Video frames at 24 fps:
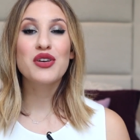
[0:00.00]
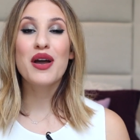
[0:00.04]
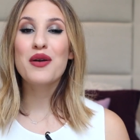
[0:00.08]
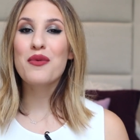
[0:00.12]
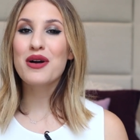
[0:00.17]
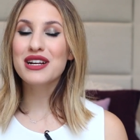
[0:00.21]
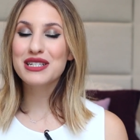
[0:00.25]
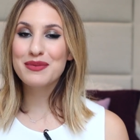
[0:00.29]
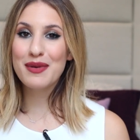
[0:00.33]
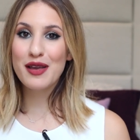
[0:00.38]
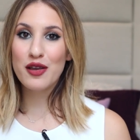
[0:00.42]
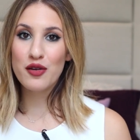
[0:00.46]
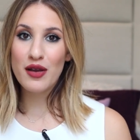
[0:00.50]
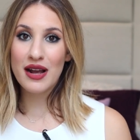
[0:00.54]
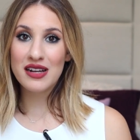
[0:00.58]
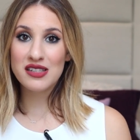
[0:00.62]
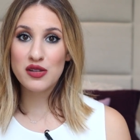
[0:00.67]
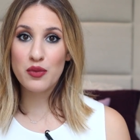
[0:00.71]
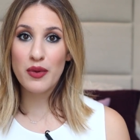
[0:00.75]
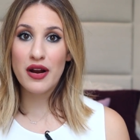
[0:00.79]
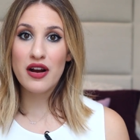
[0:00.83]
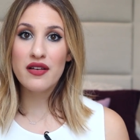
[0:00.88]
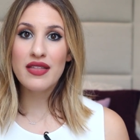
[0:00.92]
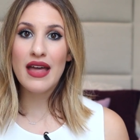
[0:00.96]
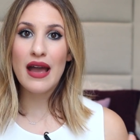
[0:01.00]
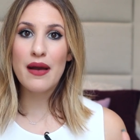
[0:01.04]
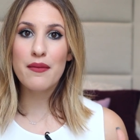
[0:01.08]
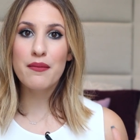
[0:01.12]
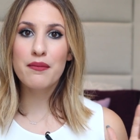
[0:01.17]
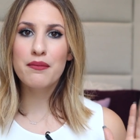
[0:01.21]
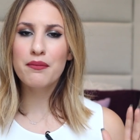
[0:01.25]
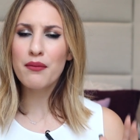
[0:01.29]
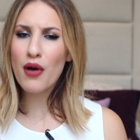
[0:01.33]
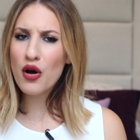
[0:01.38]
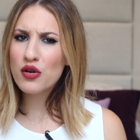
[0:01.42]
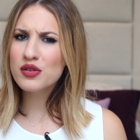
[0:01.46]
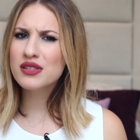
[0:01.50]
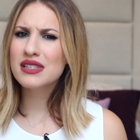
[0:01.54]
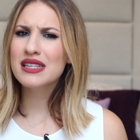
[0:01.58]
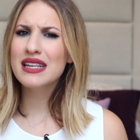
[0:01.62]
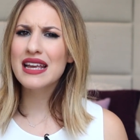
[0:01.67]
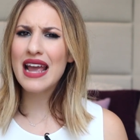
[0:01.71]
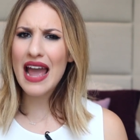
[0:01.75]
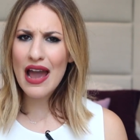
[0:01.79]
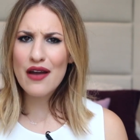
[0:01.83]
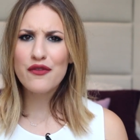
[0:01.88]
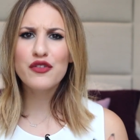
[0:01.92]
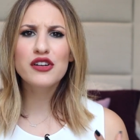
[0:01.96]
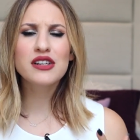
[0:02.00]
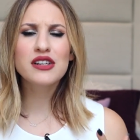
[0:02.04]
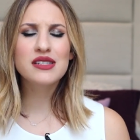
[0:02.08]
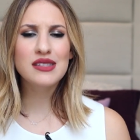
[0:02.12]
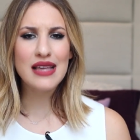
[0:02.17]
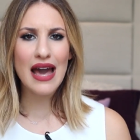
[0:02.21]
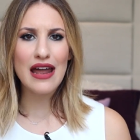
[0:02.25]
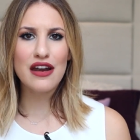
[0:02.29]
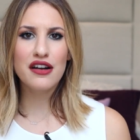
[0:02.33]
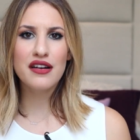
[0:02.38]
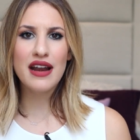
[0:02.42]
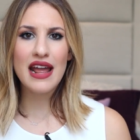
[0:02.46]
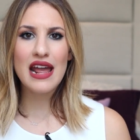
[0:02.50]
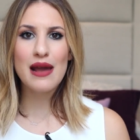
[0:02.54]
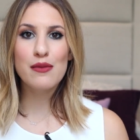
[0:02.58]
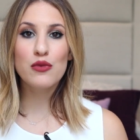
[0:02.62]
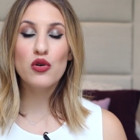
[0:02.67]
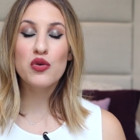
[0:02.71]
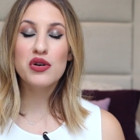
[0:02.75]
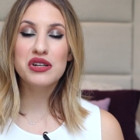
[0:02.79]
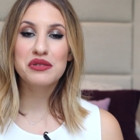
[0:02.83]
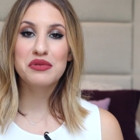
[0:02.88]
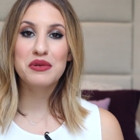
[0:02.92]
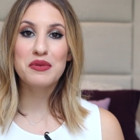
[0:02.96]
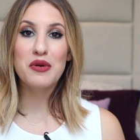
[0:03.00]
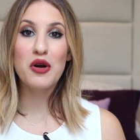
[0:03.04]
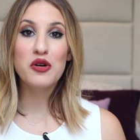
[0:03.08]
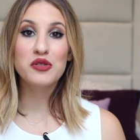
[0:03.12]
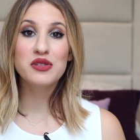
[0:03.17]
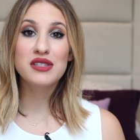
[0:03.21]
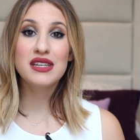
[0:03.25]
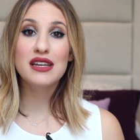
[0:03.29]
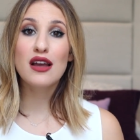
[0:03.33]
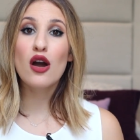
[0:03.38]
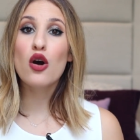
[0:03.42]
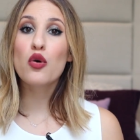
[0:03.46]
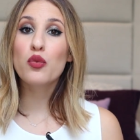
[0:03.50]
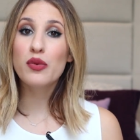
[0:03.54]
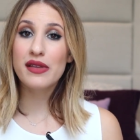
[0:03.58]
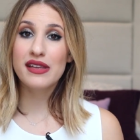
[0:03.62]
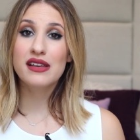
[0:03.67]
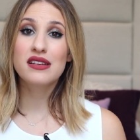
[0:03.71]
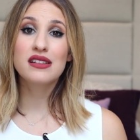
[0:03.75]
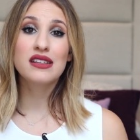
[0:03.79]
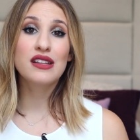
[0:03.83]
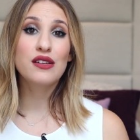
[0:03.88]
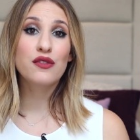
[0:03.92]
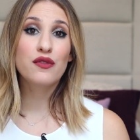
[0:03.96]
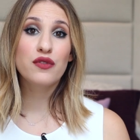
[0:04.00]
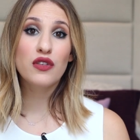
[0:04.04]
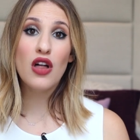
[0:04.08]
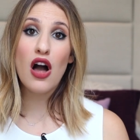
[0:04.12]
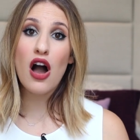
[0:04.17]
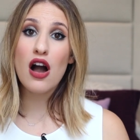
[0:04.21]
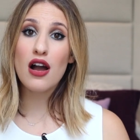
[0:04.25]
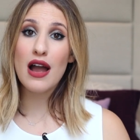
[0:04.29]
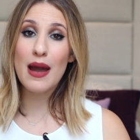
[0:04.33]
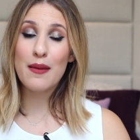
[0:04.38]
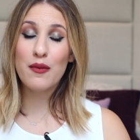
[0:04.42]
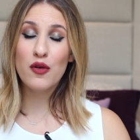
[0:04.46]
So I want to make you guys aware that mostly every Saturday I'm going to be posting a weekly vlog.